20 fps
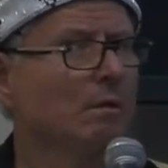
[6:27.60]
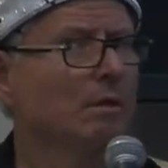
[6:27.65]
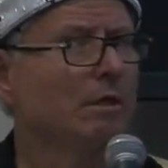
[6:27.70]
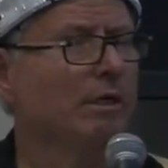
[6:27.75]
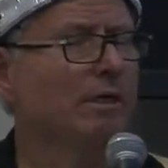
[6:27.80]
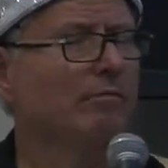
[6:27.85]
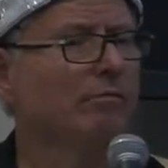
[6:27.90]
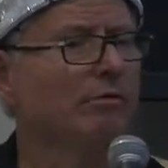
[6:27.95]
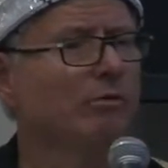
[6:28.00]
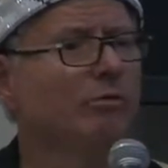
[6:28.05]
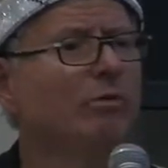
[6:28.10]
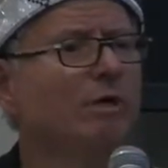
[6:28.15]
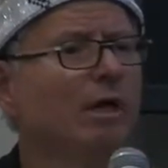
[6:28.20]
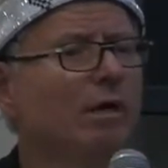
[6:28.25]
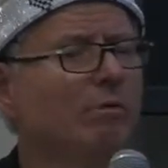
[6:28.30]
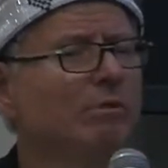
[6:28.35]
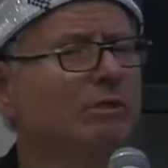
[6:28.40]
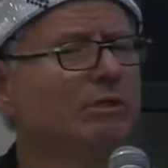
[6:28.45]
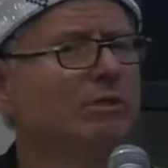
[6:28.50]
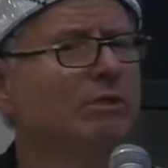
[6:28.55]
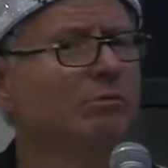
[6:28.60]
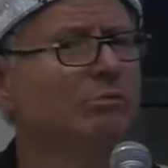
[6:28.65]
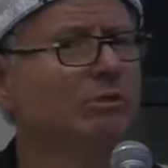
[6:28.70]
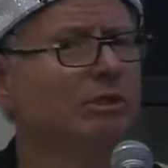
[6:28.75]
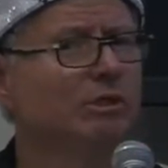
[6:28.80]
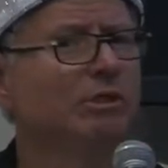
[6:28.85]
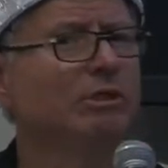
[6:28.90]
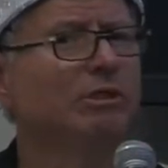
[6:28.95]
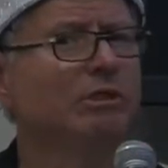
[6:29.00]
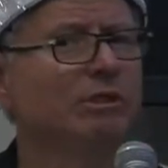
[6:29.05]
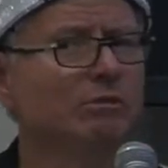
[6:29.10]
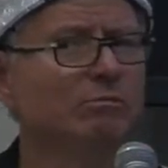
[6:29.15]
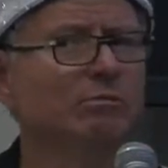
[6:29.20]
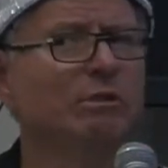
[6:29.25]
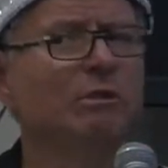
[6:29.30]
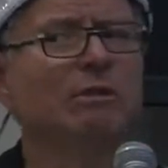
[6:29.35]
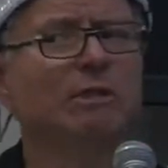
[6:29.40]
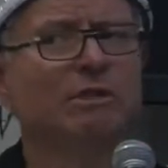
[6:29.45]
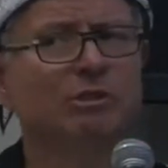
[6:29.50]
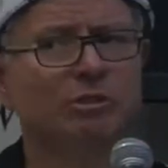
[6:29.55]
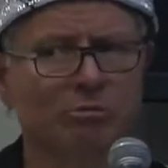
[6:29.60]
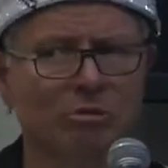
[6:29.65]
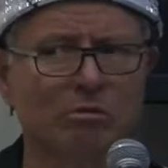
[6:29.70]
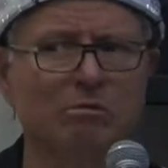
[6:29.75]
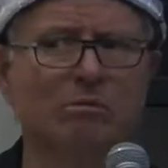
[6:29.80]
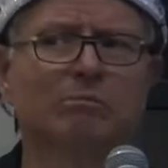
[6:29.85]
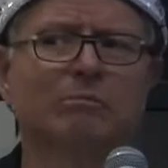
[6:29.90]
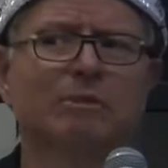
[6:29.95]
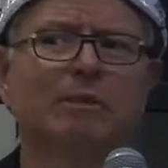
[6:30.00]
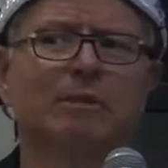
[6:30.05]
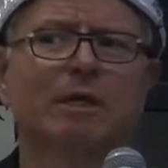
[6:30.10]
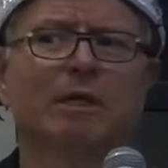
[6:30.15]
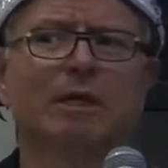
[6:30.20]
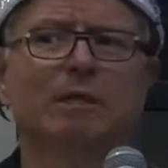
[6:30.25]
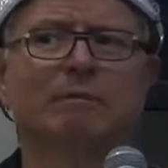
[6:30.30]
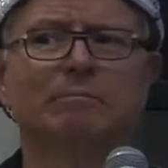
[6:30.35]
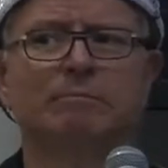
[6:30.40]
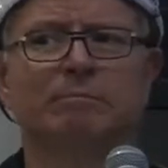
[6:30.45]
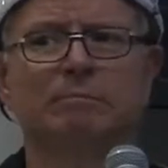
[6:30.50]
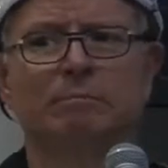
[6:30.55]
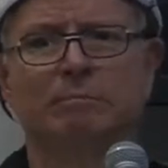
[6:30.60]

And even though that was his wish and his will, I struggled with that.